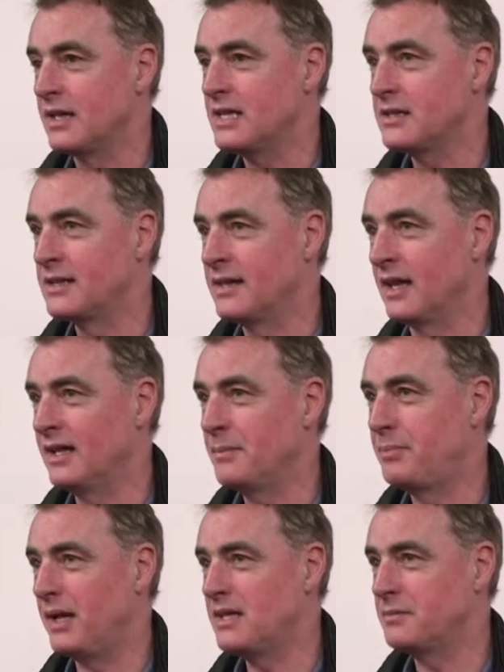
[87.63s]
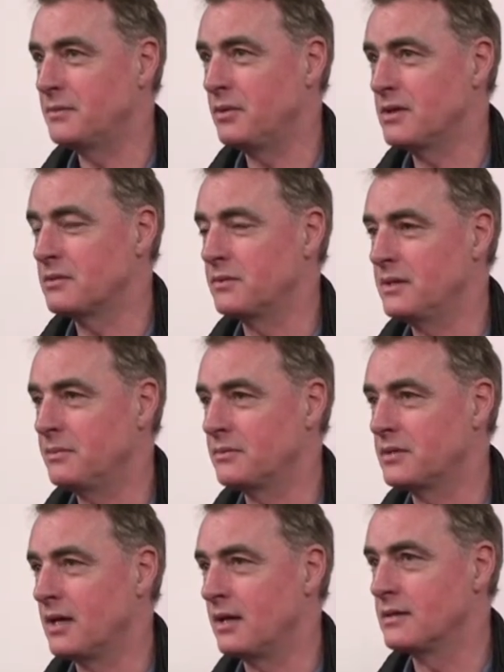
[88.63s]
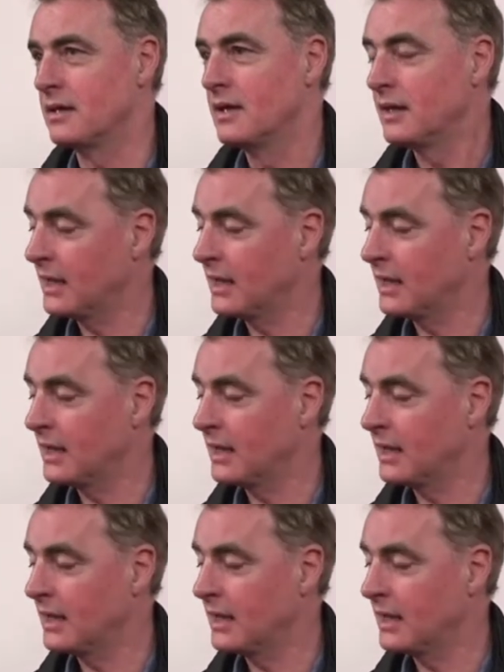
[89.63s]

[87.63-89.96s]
I think Belgium it was, maybe it was Holland.